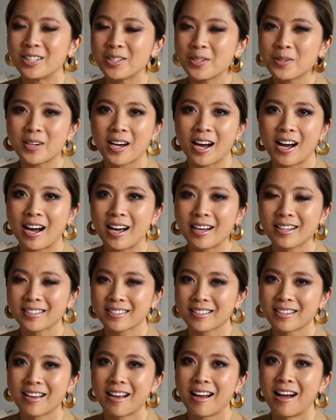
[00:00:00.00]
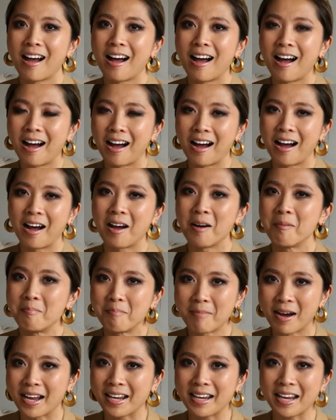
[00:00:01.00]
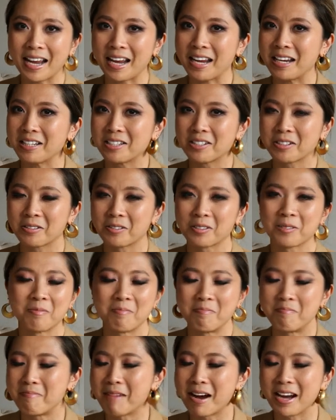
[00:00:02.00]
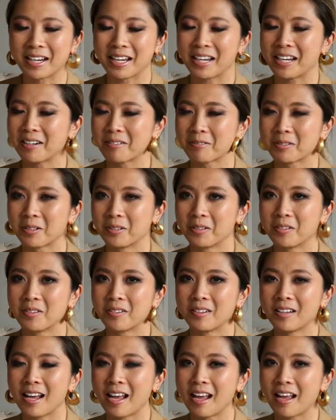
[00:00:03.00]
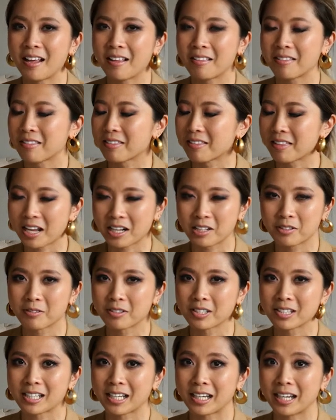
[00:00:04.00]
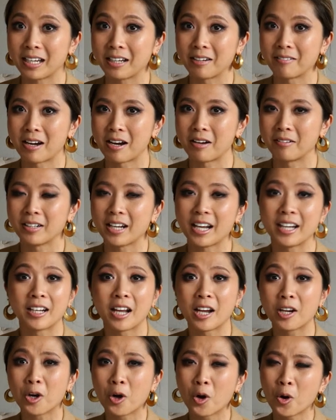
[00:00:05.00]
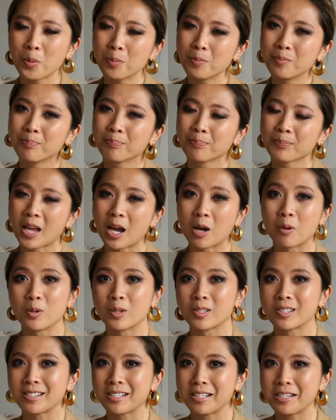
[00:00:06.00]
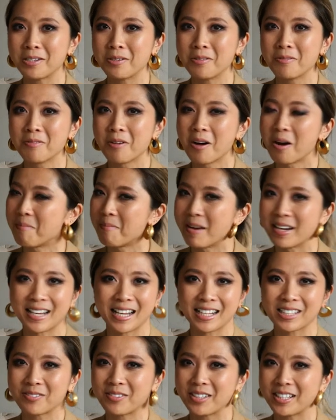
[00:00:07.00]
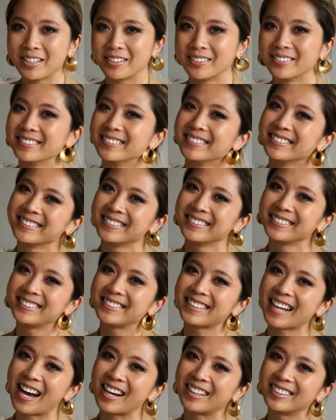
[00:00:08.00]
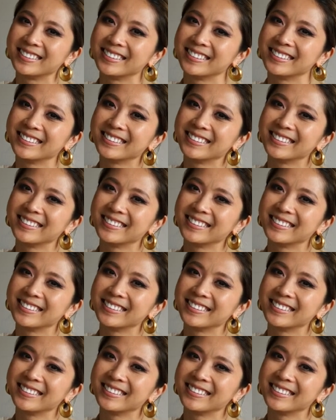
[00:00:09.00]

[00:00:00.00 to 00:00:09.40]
You guys are my angels, my hero, and thanks for sticking around. And I hope I will see you on my next video. Ciao.